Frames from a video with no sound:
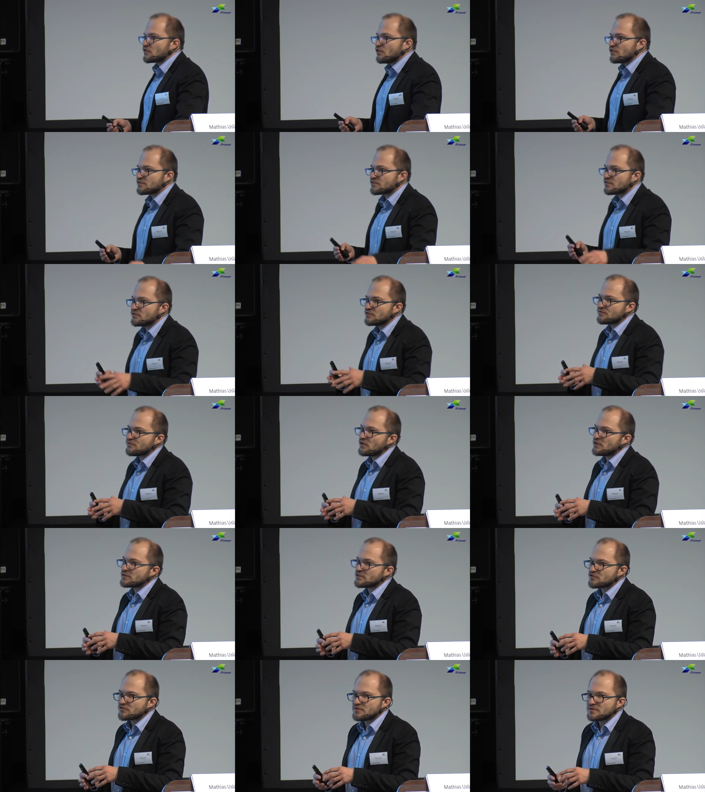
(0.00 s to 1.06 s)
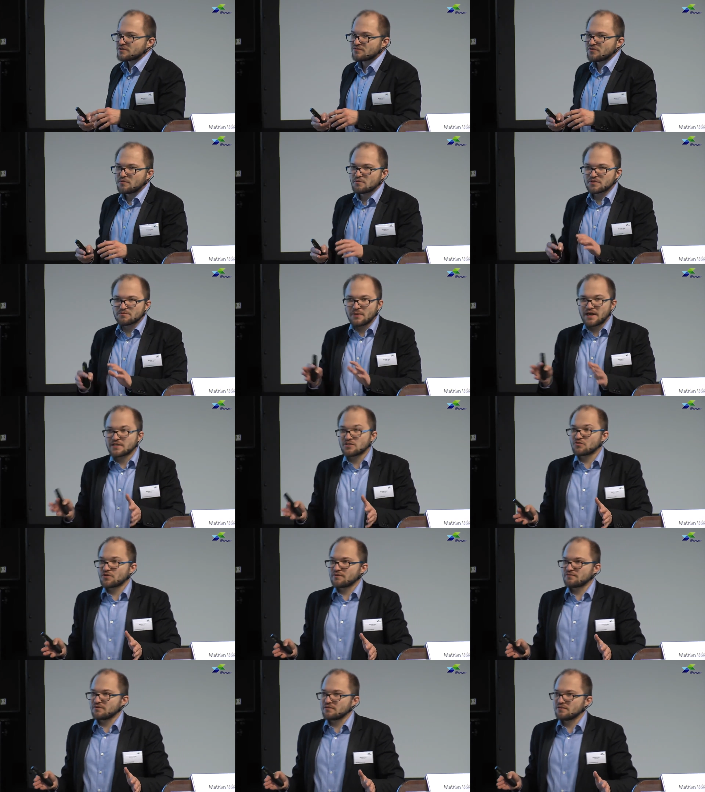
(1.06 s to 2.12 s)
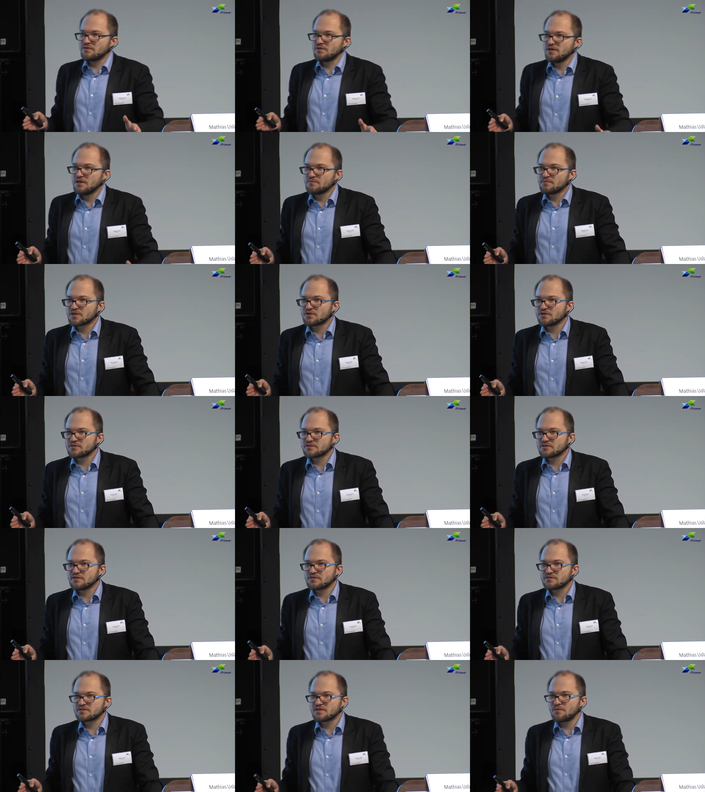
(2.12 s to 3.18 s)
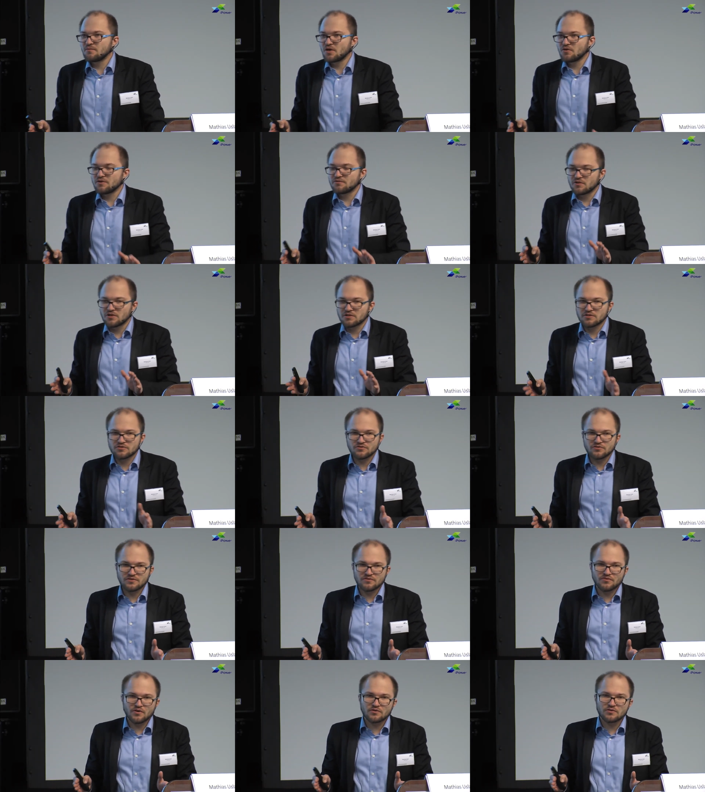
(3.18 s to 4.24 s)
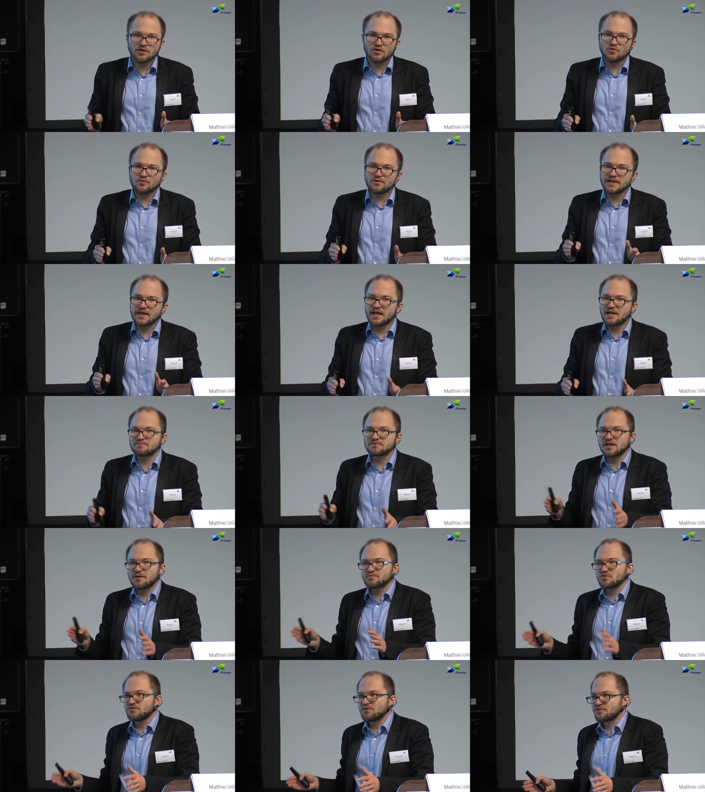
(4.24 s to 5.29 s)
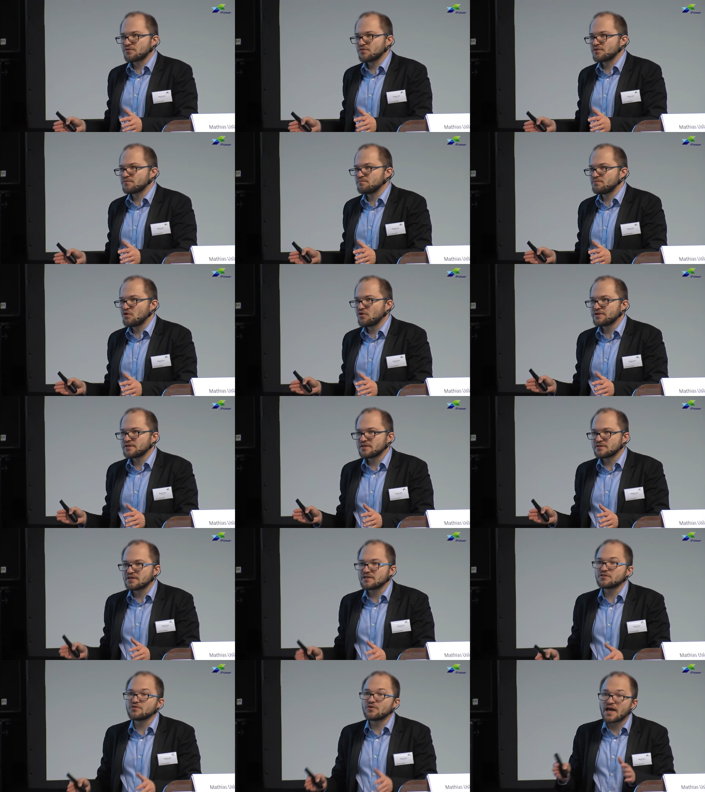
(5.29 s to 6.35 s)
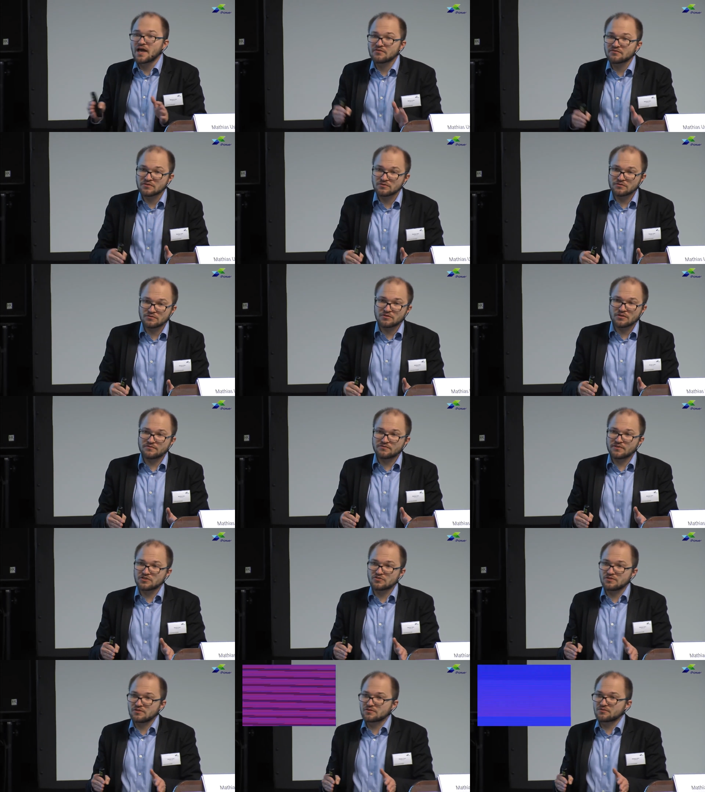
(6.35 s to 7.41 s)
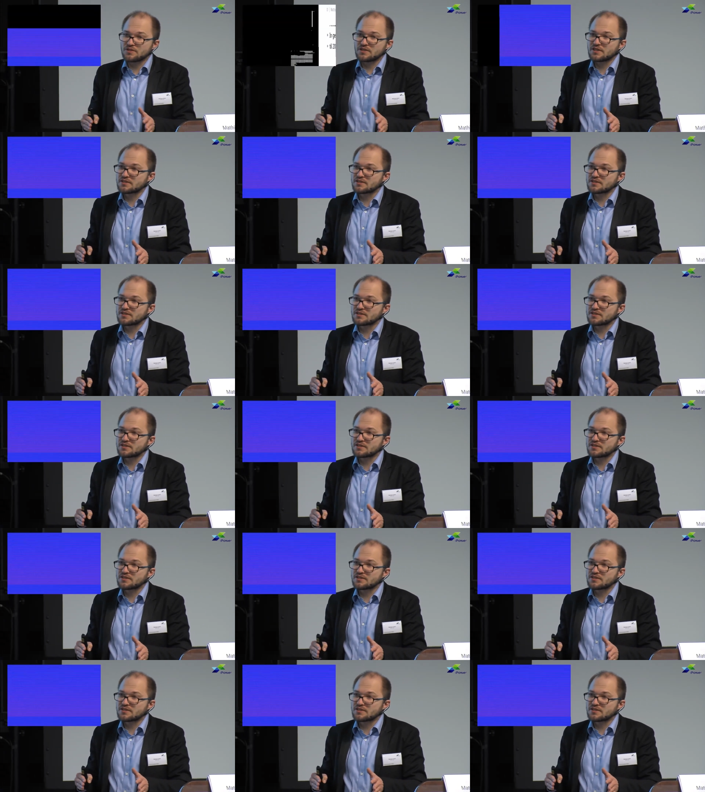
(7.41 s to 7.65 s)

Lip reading: course, those voltage transformers might travel. because somehow a voltage transformer only helps up to a certain point, and then you have to do conventional grid